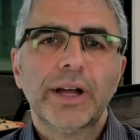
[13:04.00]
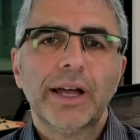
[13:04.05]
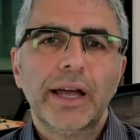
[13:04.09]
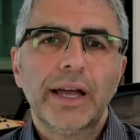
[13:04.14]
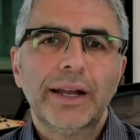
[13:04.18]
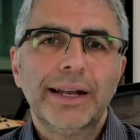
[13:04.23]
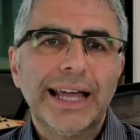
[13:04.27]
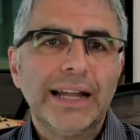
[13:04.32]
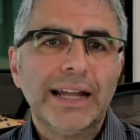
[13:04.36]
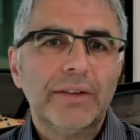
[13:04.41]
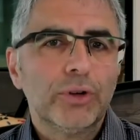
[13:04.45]

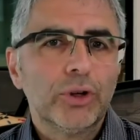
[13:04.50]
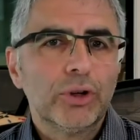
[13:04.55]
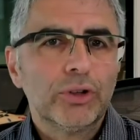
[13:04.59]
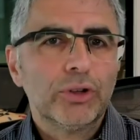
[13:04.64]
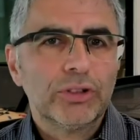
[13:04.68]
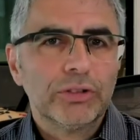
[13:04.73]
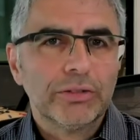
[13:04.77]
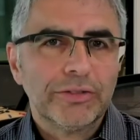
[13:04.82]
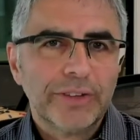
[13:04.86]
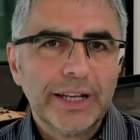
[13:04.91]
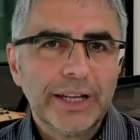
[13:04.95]
an adverse
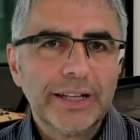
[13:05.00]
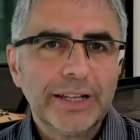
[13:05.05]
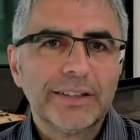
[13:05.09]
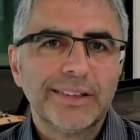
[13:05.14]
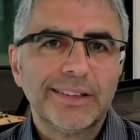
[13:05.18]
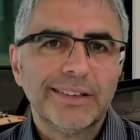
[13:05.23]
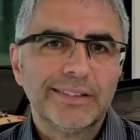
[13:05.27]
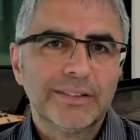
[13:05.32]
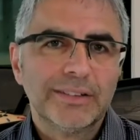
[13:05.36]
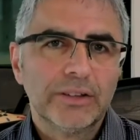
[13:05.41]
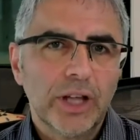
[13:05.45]
effect
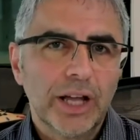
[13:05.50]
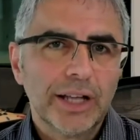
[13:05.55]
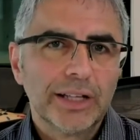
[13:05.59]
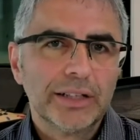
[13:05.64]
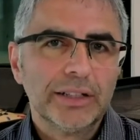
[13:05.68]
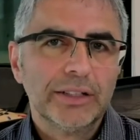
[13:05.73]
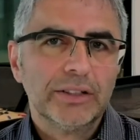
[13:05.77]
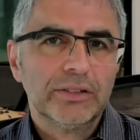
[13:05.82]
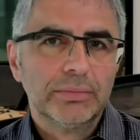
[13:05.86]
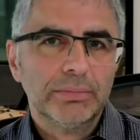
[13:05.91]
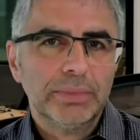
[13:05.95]
is likely
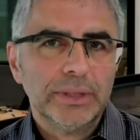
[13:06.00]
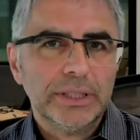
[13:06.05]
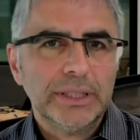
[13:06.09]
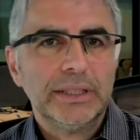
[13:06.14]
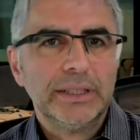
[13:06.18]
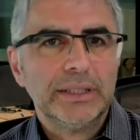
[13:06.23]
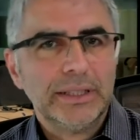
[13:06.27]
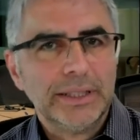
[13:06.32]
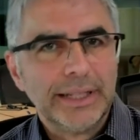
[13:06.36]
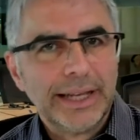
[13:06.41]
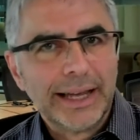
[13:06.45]
to be
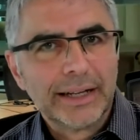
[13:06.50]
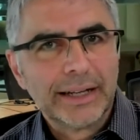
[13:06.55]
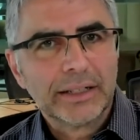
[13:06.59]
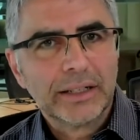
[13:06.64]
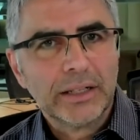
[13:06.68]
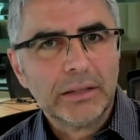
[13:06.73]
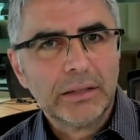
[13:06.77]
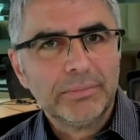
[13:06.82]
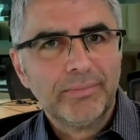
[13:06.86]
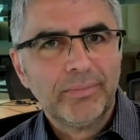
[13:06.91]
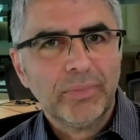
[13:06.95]
the
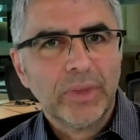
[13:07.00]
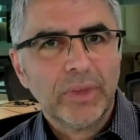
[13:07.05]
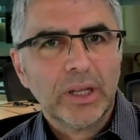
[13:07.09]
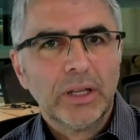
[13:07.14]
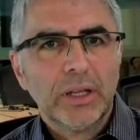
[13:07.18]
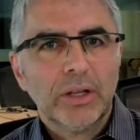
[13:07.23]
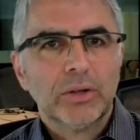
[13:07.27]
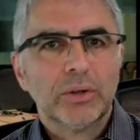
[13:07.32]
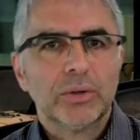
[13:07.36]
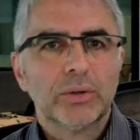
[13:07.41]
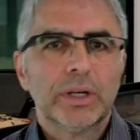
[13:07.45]
outcome.
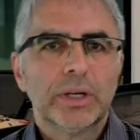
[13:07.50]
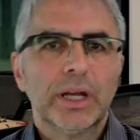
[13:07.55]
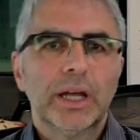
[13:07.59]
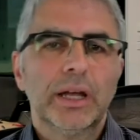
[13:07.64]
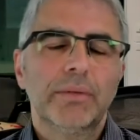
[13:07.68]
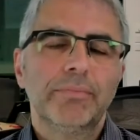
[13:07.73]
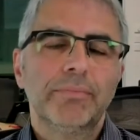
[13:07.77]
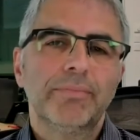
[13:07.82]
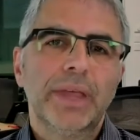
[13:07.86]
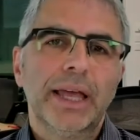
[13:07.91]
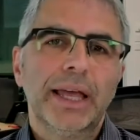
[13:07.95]

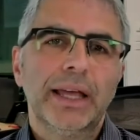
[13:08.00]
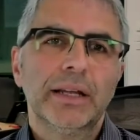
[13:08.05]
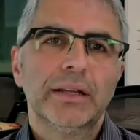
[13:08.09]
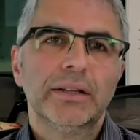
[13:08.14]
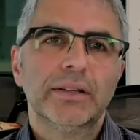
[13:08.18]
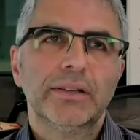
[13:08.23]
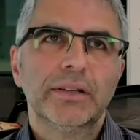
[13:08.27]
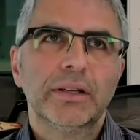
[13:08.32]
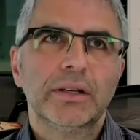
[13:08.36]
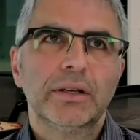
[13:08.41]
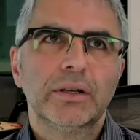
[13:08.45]

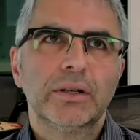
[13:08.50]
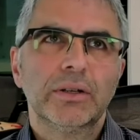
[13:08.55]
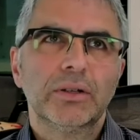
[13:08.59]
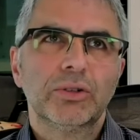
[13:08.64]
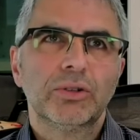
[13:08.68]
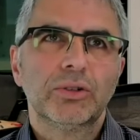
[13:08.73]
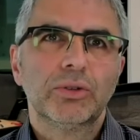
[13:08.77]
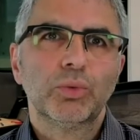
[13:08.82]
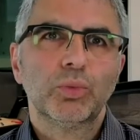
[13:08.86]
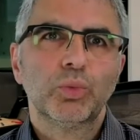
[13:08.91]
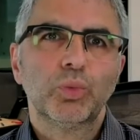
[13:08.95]
And
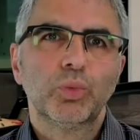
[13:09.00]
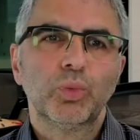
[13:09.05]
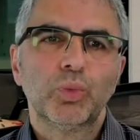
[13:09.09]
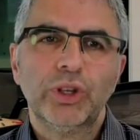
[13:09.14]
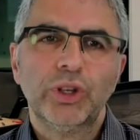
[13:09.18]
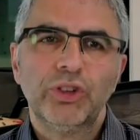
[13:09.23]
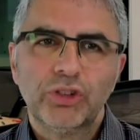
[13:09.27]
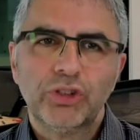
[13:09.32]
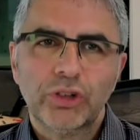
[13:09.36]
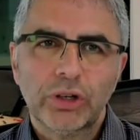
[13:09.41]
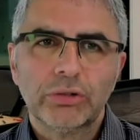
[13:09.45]
we
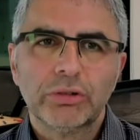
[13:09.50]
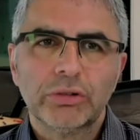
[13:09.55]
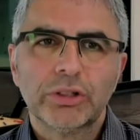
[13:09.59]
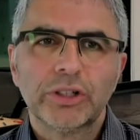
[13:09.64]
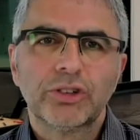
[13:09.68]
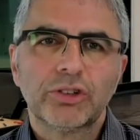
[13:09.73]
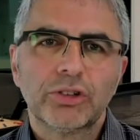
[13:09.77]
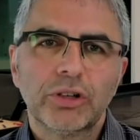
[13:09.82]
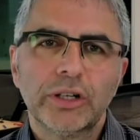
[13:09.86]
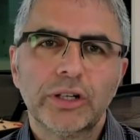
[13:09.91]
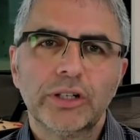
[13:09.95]
generally
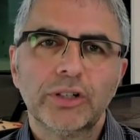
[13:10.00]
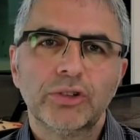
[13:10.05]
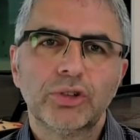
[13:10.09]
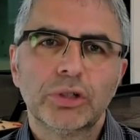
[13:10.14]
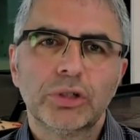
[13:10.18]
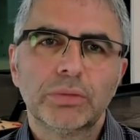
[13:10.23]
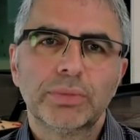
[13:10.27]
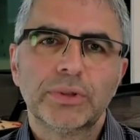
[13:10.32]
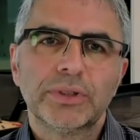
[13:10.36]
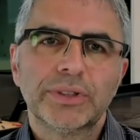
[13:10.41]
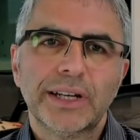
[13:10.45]
try and
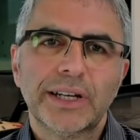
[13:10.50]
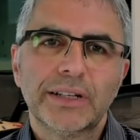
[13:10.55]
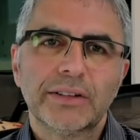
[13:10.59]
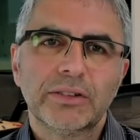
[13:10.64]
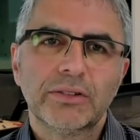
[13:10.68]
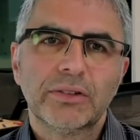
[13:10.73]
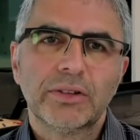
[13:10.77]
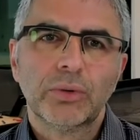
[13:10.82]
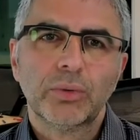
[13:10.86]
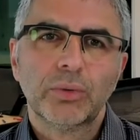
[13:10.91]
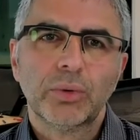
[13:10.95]
interpret
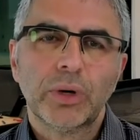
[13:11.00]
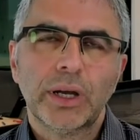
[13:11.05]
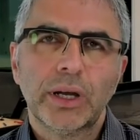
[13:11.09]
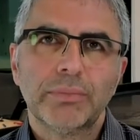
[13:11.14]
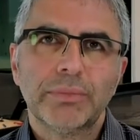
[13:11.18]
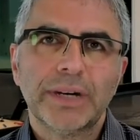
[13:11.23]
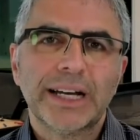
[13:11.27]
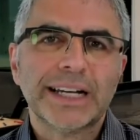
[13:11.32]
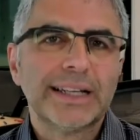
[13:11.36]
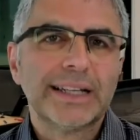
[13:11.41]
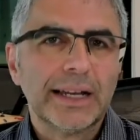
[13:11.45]
that
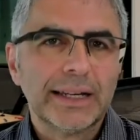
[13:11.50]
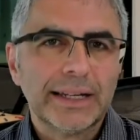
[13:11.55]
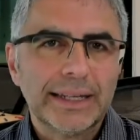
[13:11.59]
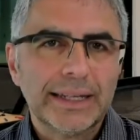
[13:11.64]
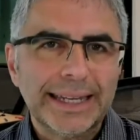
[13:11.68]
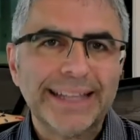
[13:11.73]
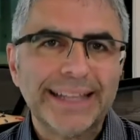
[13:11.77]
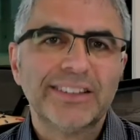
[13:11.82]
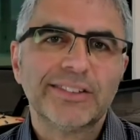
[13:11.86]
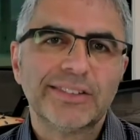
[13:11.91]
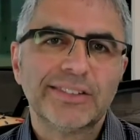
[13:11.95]

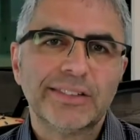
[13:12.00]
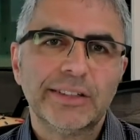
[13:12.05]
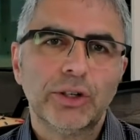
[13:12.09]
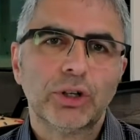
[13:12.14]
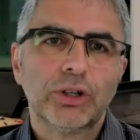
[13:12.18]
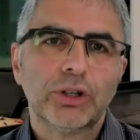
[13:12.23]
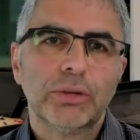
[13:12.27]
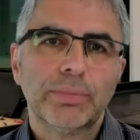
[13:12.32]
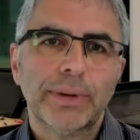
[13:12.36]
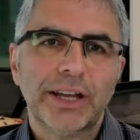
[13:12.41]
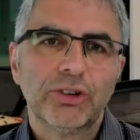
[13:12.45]
against the
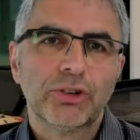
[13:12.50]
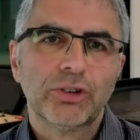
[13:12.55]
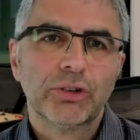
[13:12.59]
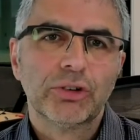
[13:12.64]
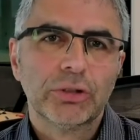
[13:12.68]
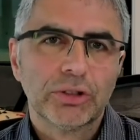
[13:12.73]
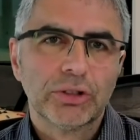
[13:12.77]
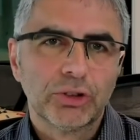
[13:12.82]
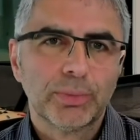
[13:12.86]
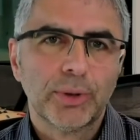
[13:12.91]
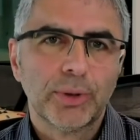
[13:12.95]
occupational
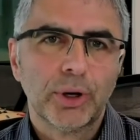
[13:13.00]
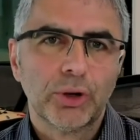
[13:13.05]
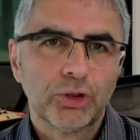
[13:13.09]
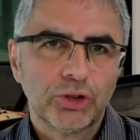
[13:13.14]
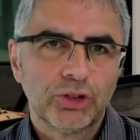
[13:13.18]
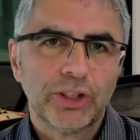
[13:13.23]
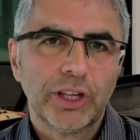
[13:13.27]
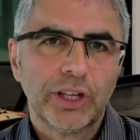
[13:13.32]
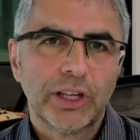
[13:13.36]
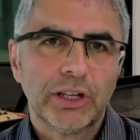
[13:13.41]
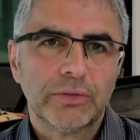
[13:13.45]
exposure
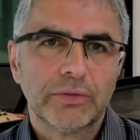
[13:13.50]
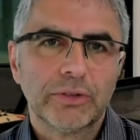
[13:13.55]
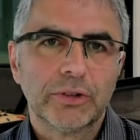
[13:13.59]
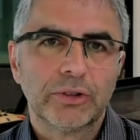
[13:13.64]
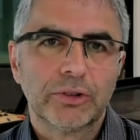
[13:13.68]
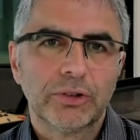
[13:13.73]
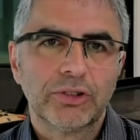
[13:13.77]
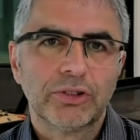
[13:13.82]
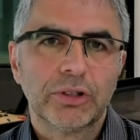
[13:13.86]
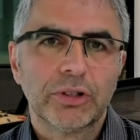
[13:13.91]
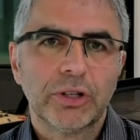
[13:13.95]
standard for
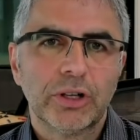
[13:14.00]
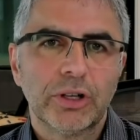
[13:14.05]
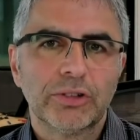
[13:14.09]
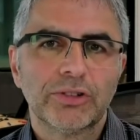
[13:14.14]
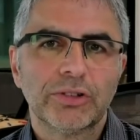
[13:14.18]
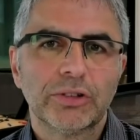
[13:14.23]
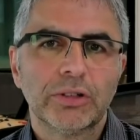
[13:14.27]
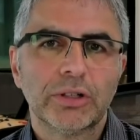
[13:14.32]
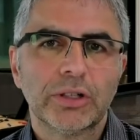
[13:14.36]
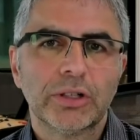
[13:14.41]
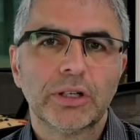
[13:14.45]
crystalline
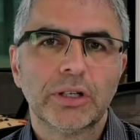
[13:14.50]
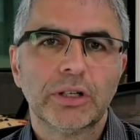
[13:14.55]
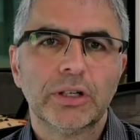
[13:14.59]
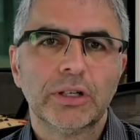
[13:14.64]
silica.